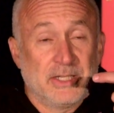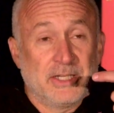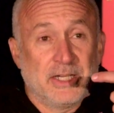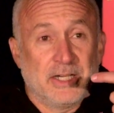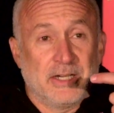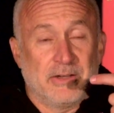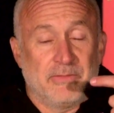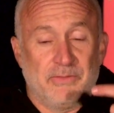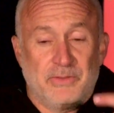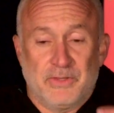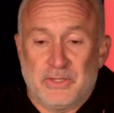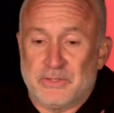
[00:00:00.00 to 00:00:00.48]

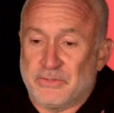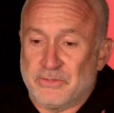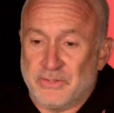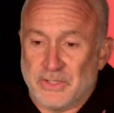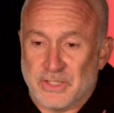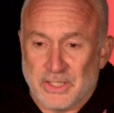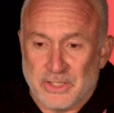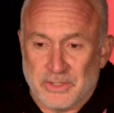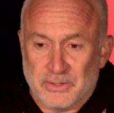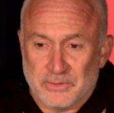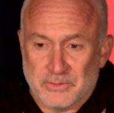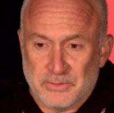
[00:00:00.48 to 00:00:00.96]
of this,
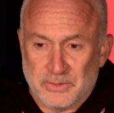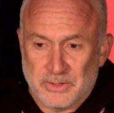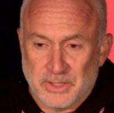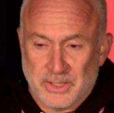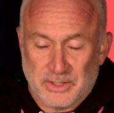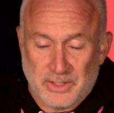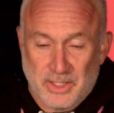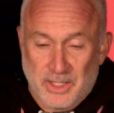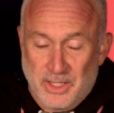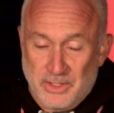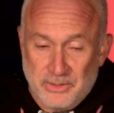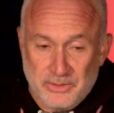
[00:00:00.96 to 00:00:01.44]

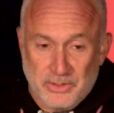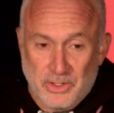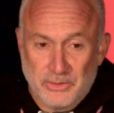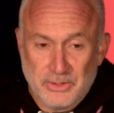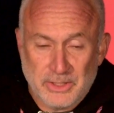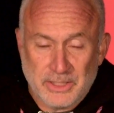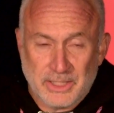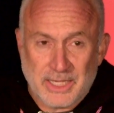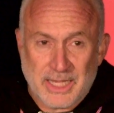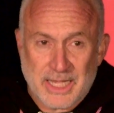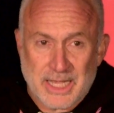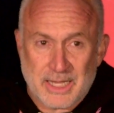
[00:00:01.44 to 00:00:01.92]

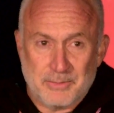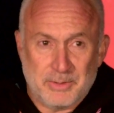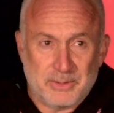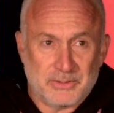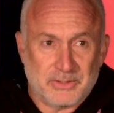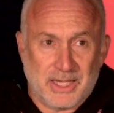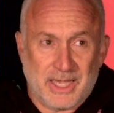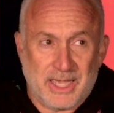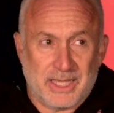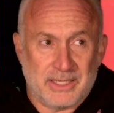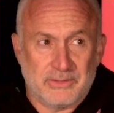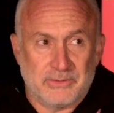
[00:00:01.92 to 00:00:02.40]
only
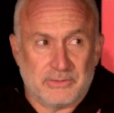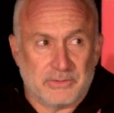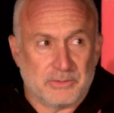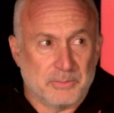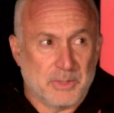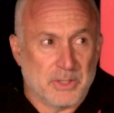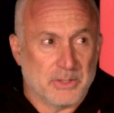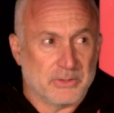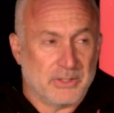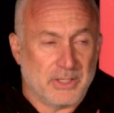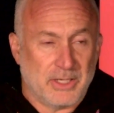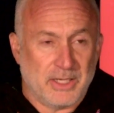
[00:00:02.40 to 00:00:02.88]
cannabis. I hadn't
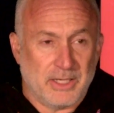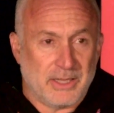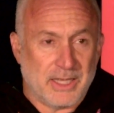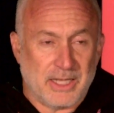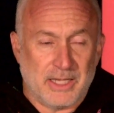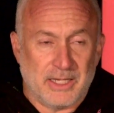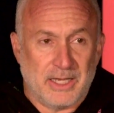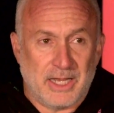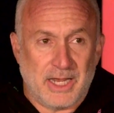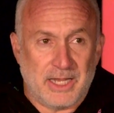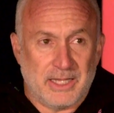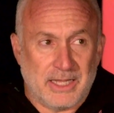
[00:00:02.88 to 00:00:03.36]
smoked any
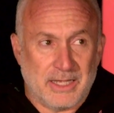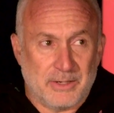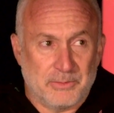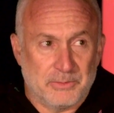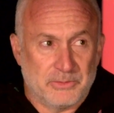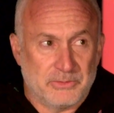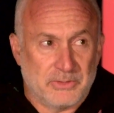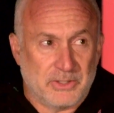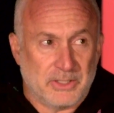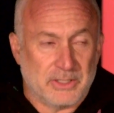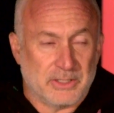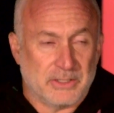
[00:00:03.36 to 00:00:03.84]
that day, that
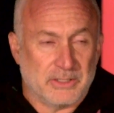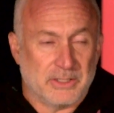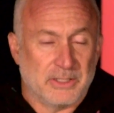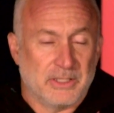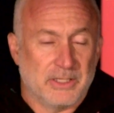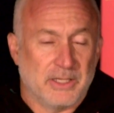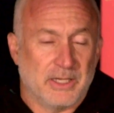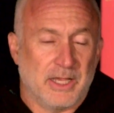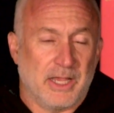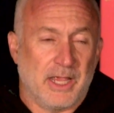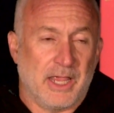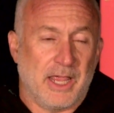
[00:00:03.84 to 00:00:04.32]
was it.
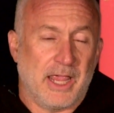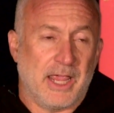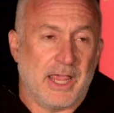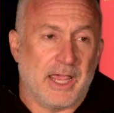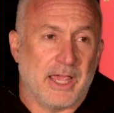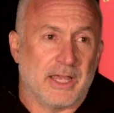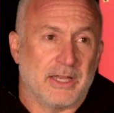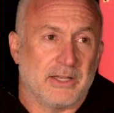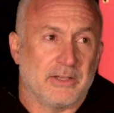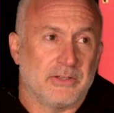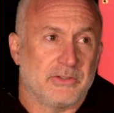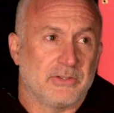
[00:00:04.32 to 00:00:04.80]

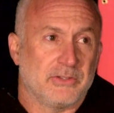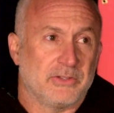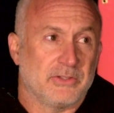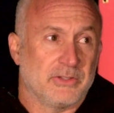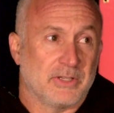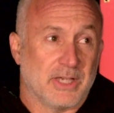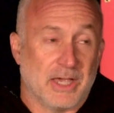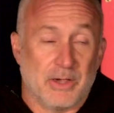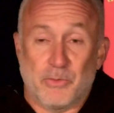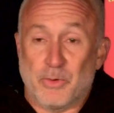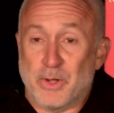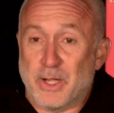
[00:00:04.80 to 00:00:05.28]
And
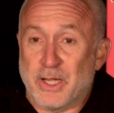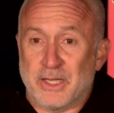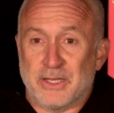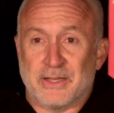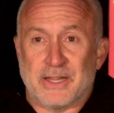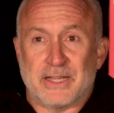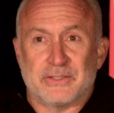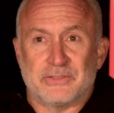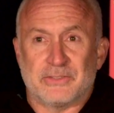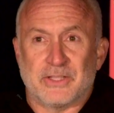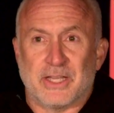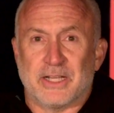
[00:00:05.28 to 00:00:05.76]
I went into
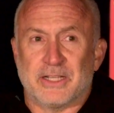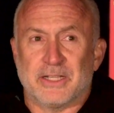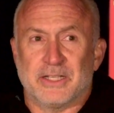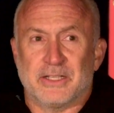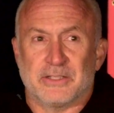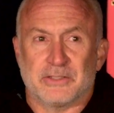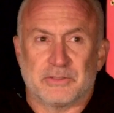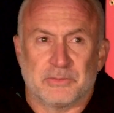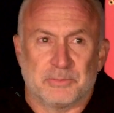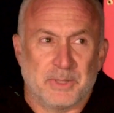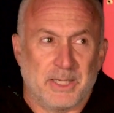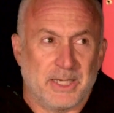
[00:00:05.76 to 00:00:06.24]
that
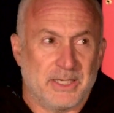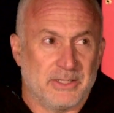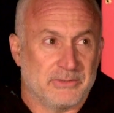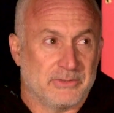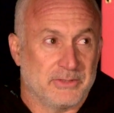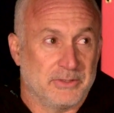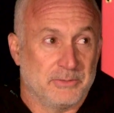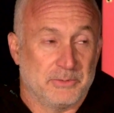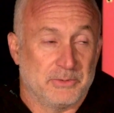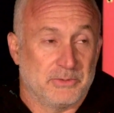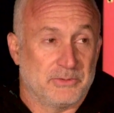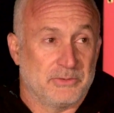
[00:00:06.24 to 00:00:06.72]
psychedelic
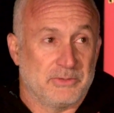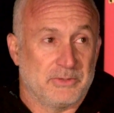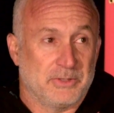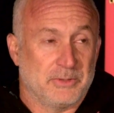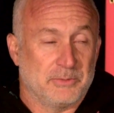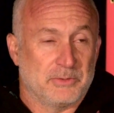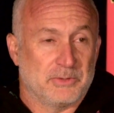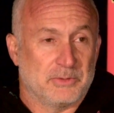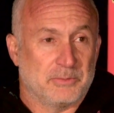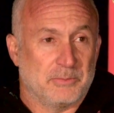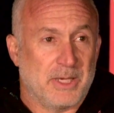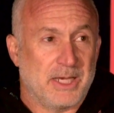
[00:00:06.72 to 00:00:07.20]
space. It was
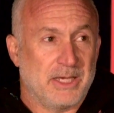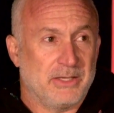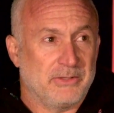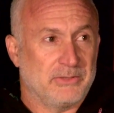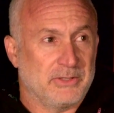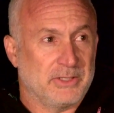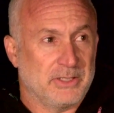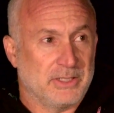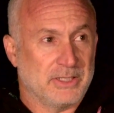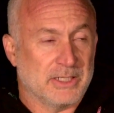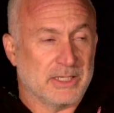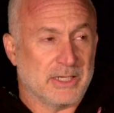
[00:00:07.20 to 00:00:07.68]

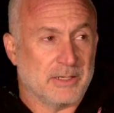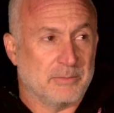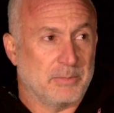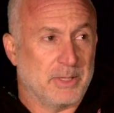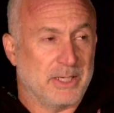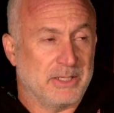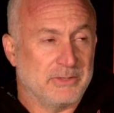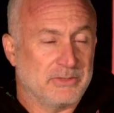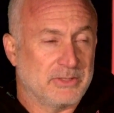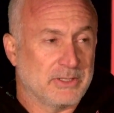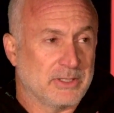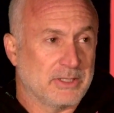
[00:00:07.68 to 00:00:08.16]
amazing. And I
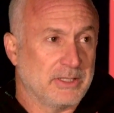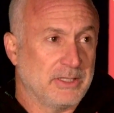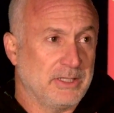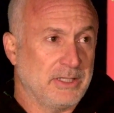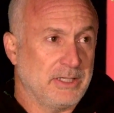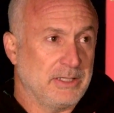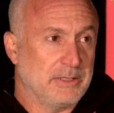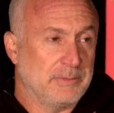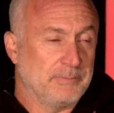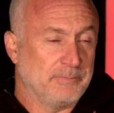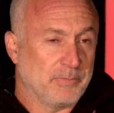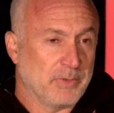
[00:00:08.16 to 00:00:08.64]

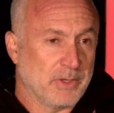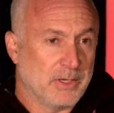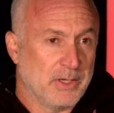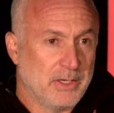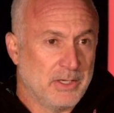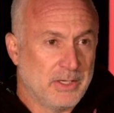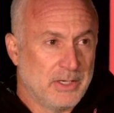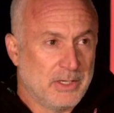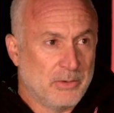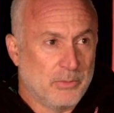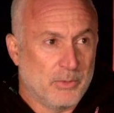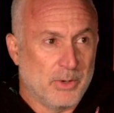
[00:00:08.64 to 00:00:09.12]
basically
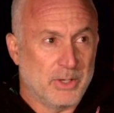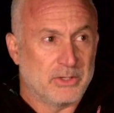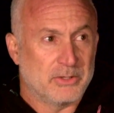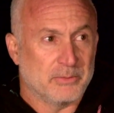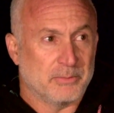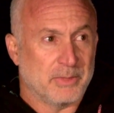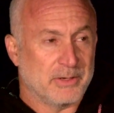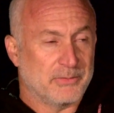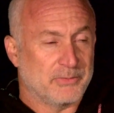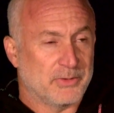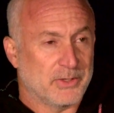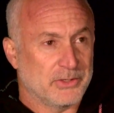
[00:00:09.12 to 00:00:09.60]
went
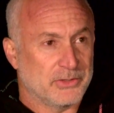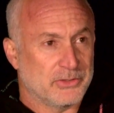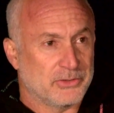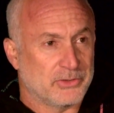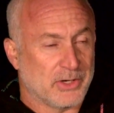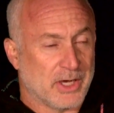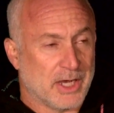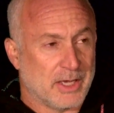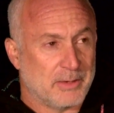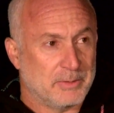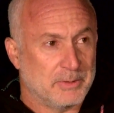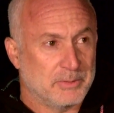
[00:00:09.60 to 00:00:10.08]
to my first
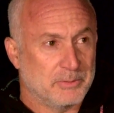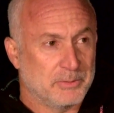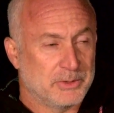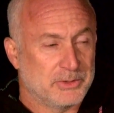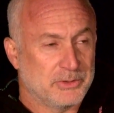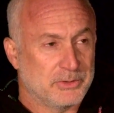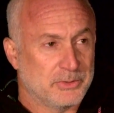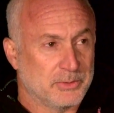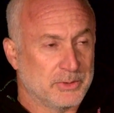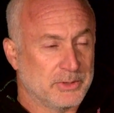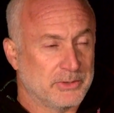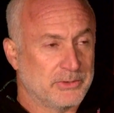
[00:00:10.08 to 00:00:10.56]
trauma,
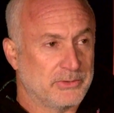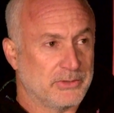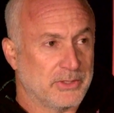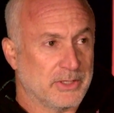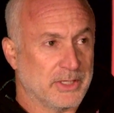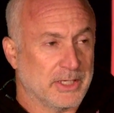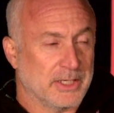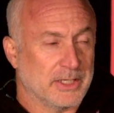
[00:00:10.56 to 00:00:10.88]
which was